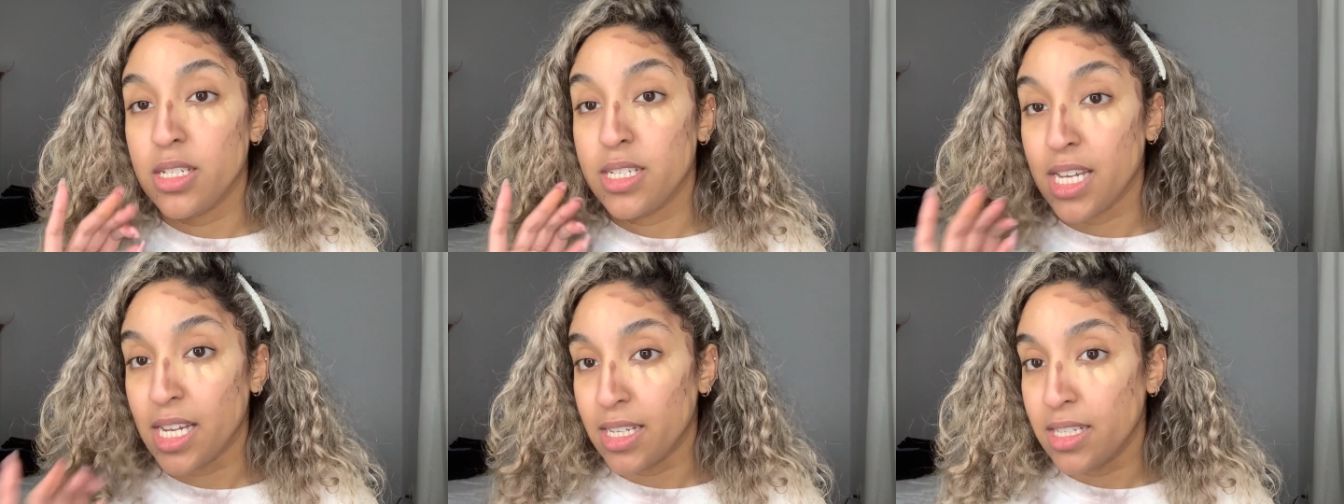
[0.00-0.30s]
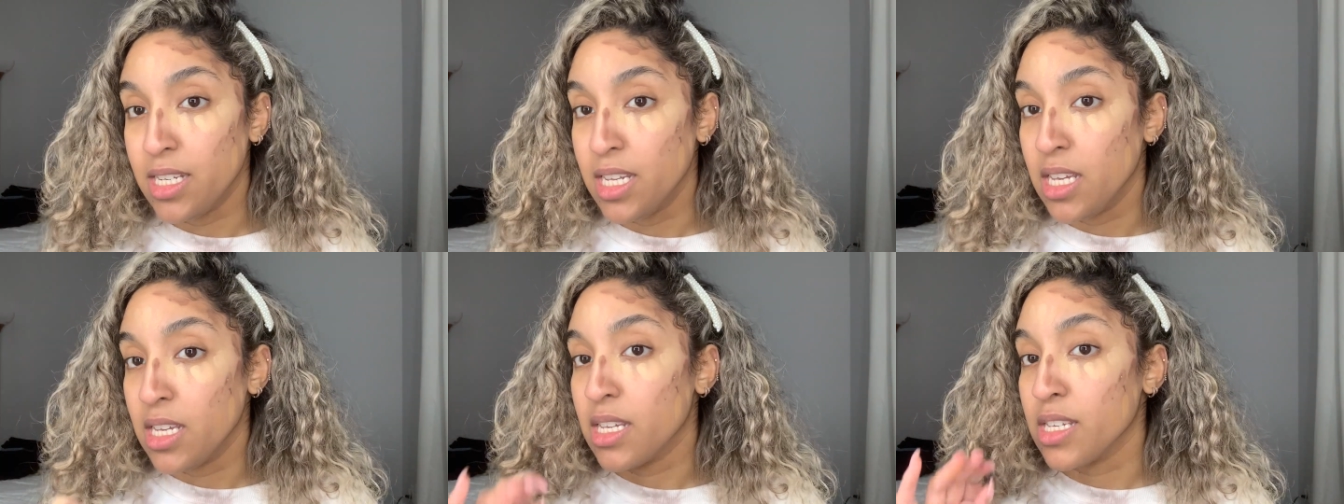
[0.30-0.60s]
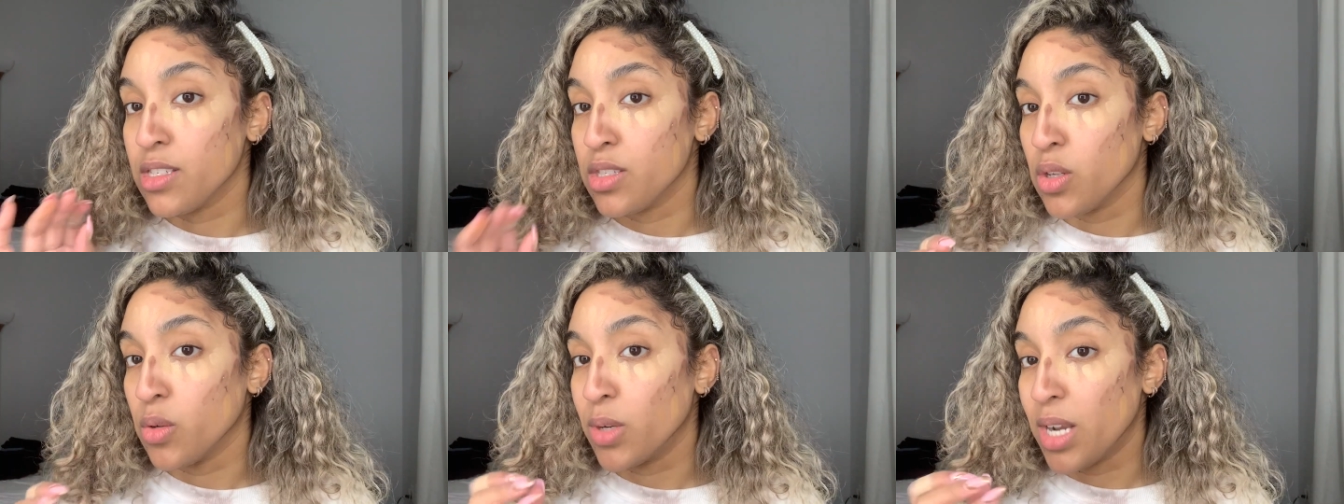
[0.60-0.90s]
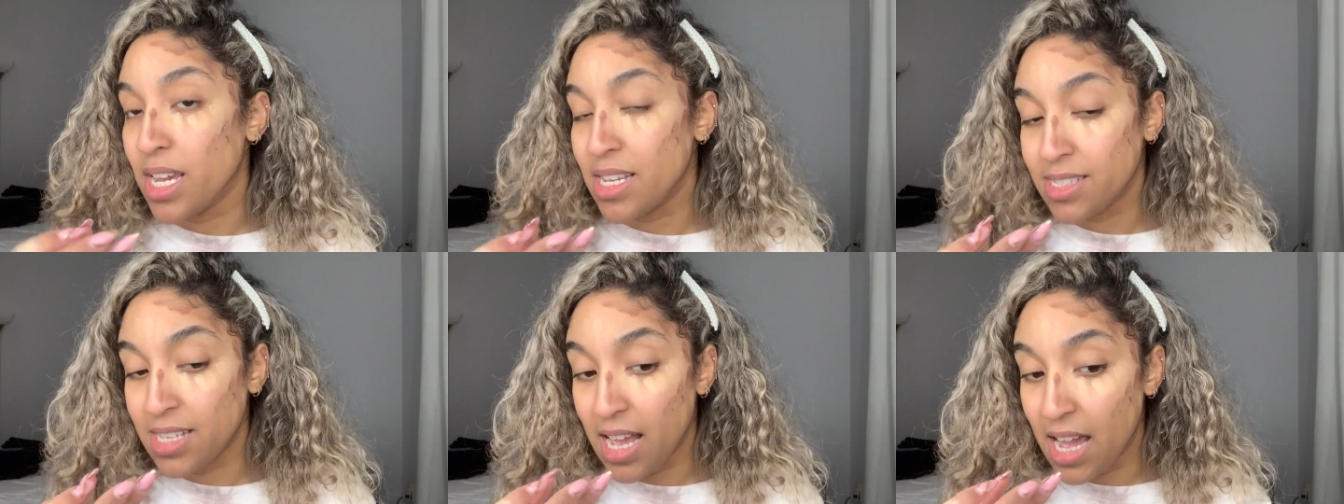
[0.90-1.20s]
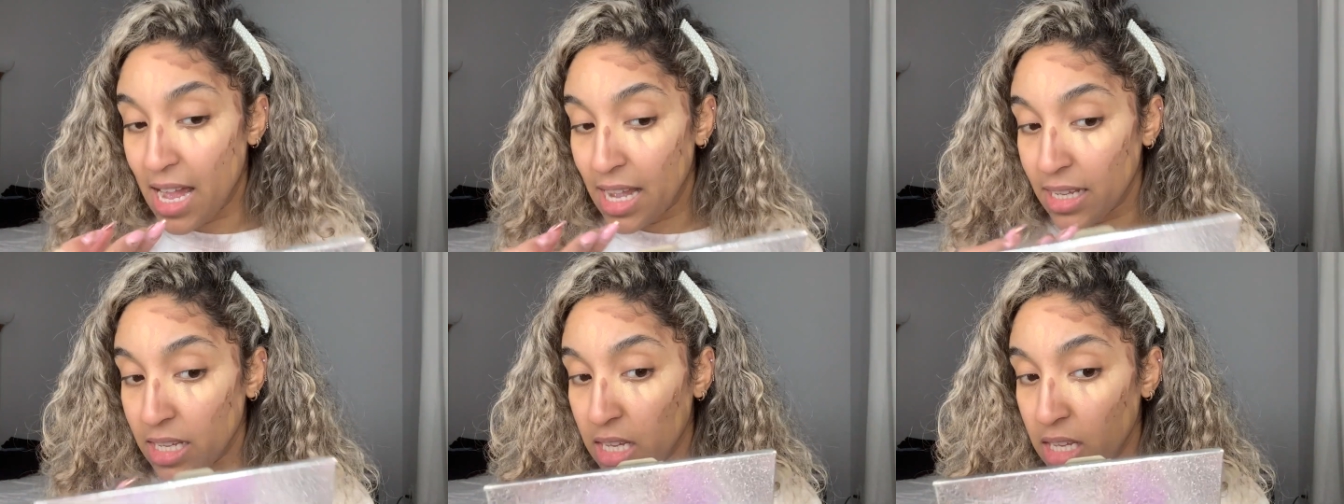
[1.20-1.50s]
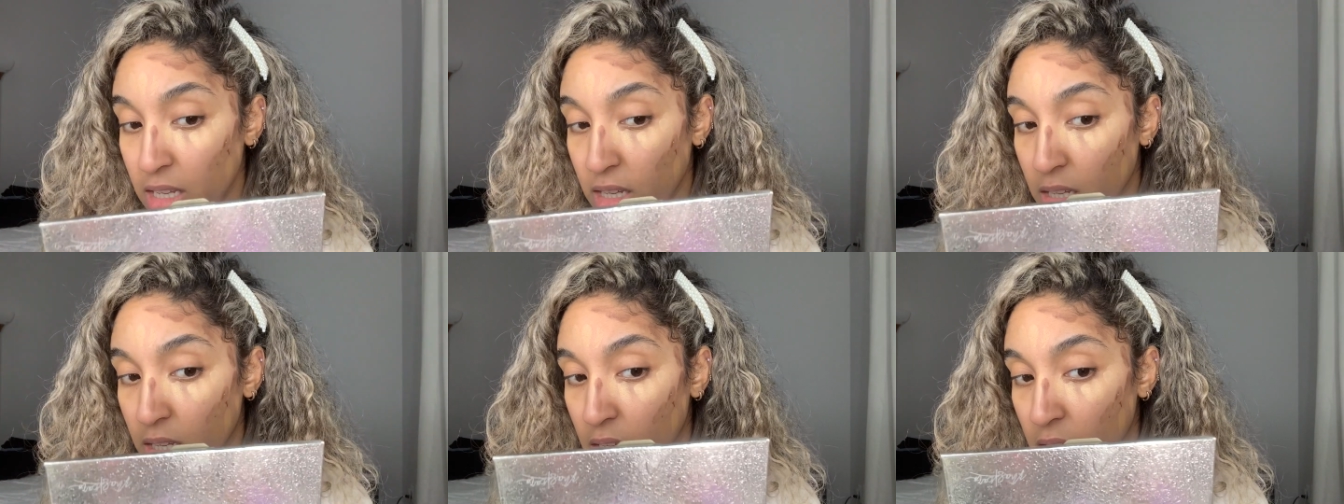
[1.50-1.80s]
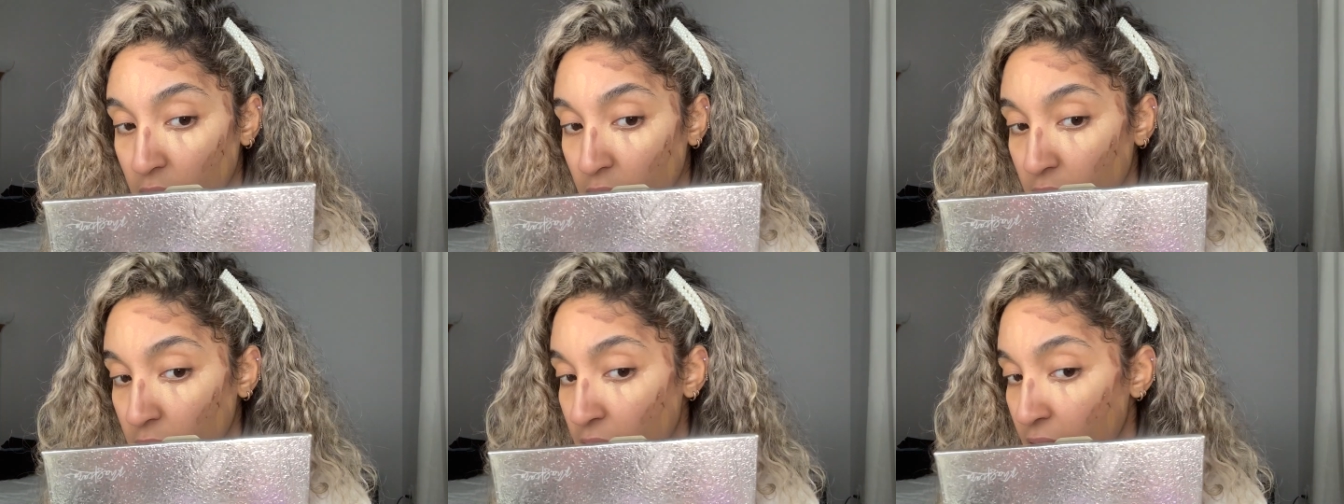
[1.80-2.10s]
technique is known as hacking
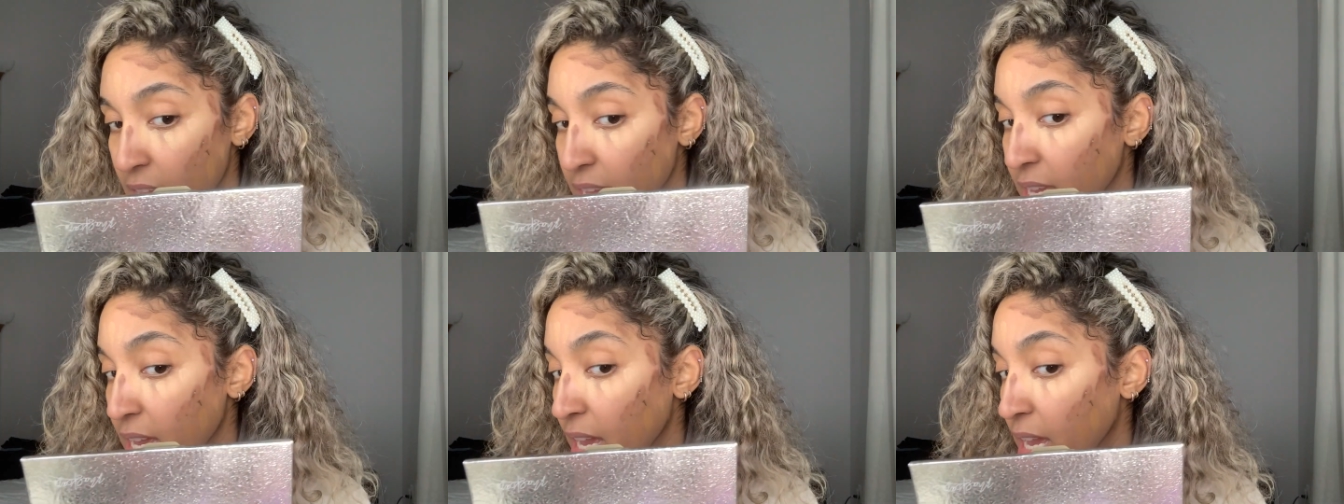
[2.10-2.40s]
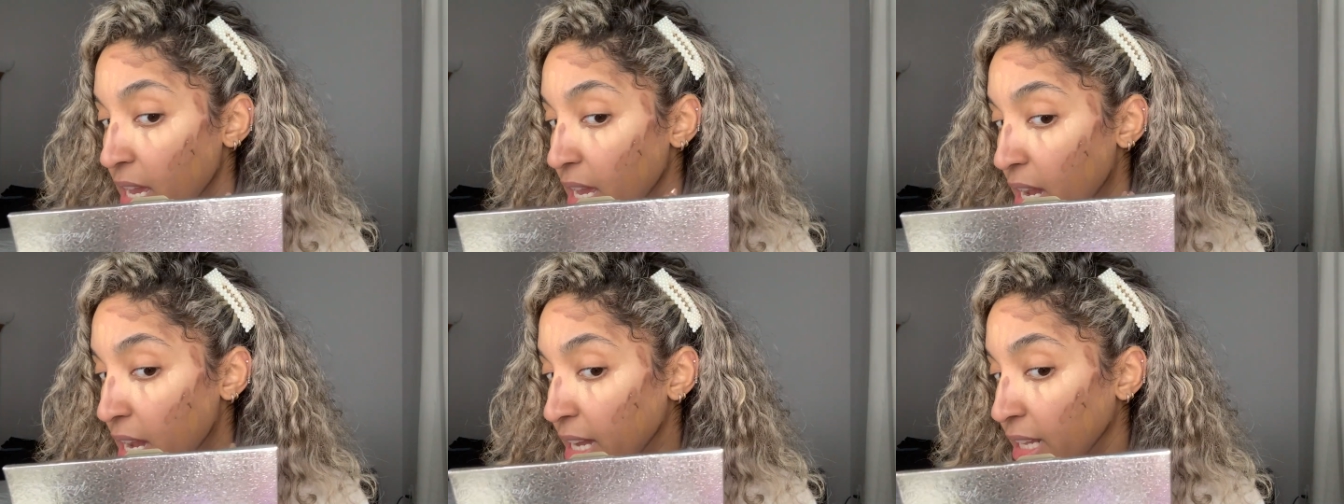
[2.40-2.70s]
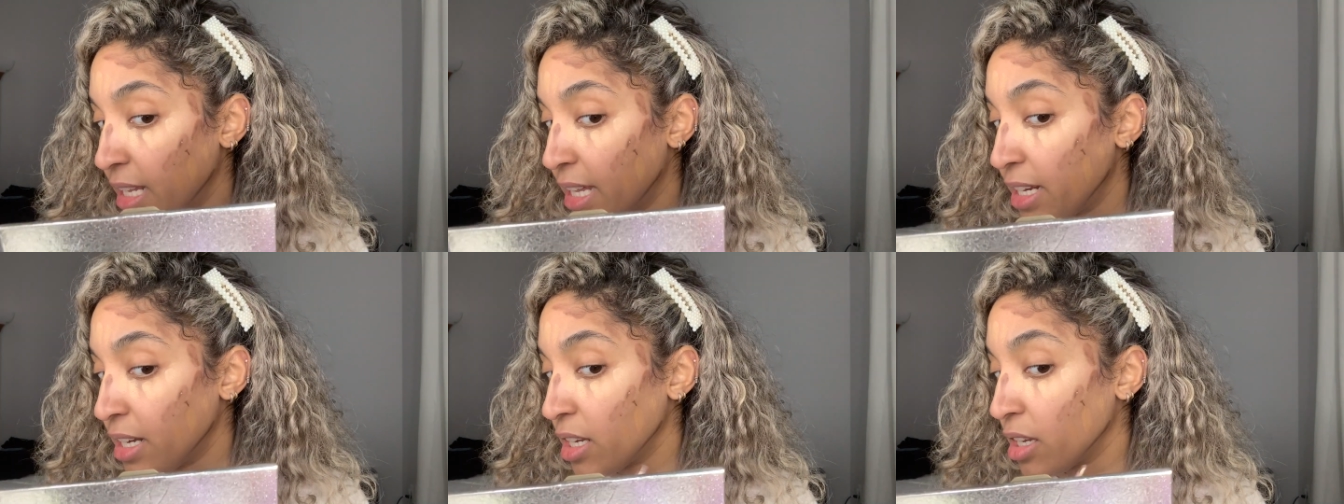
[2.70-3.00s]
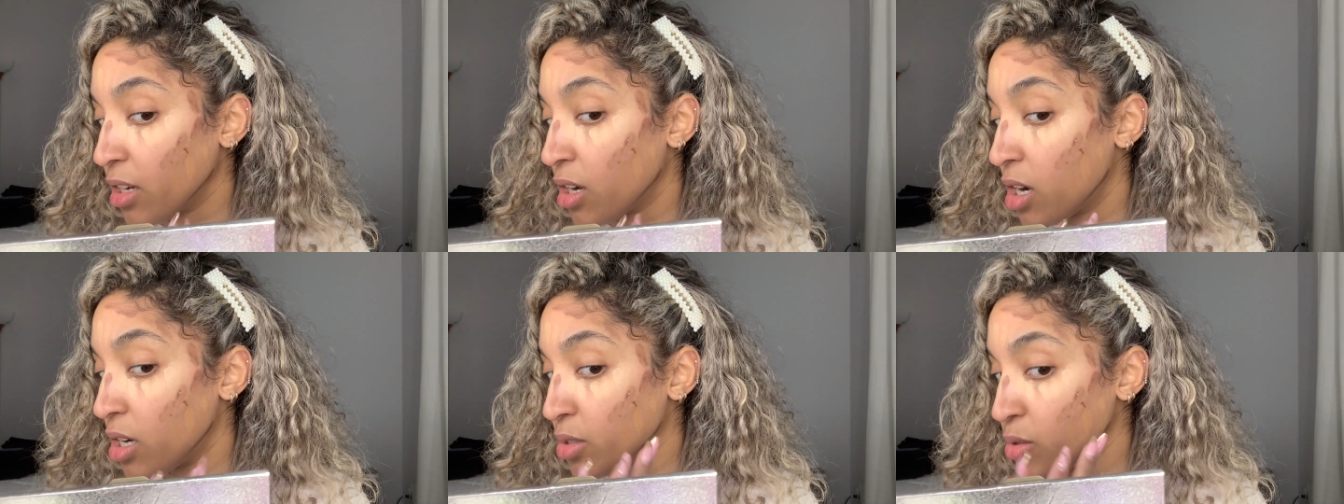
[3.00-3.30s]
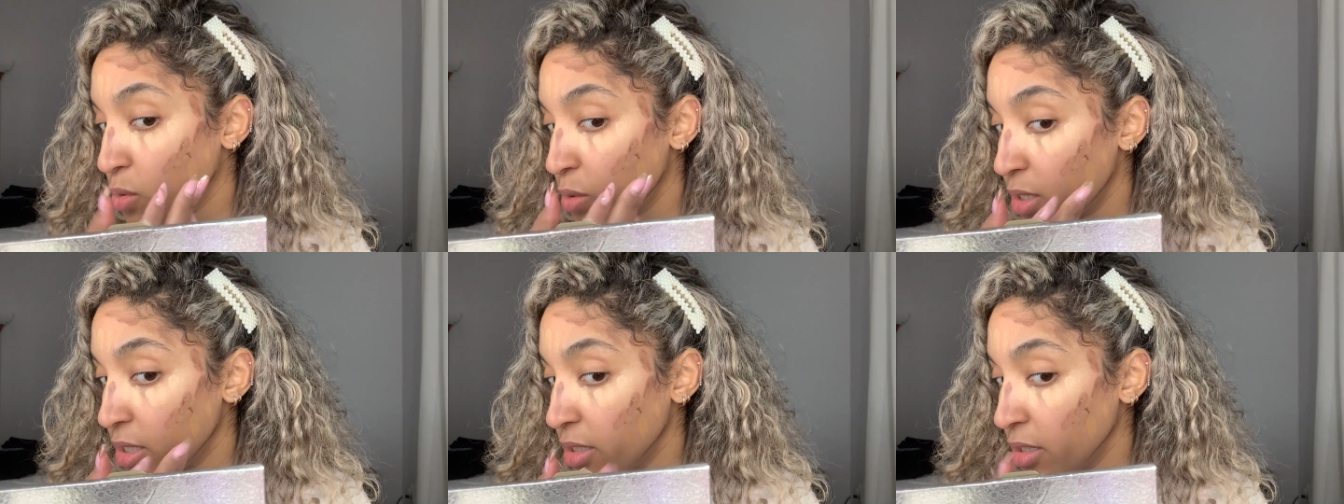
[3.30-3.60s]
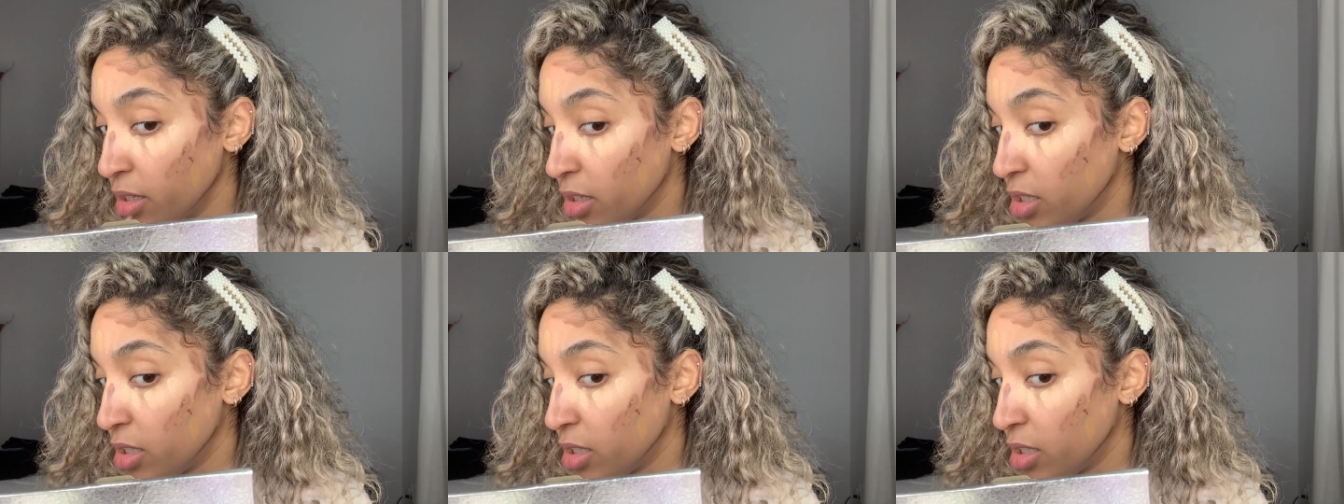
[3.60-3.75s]
aka highlighting and contouring.